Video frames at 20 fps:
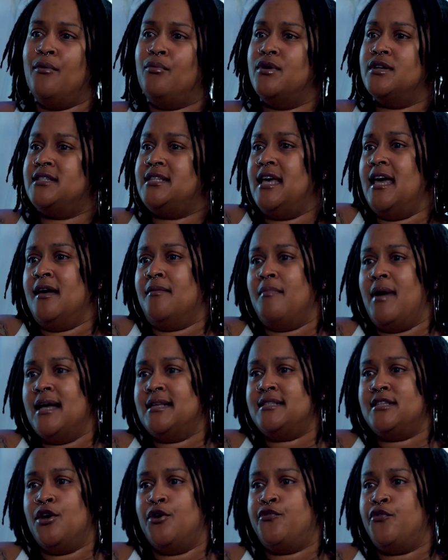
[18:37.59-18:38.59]
would take
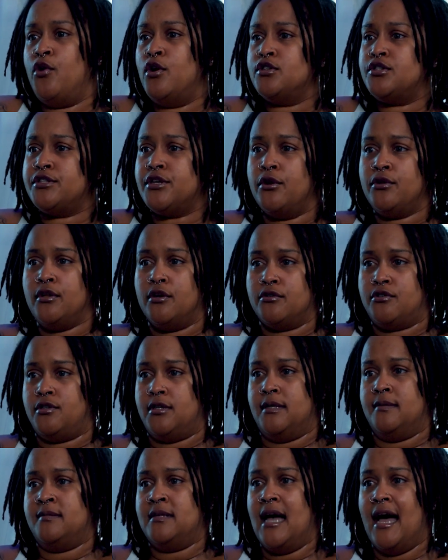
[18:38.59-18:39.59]
myself on solo trips.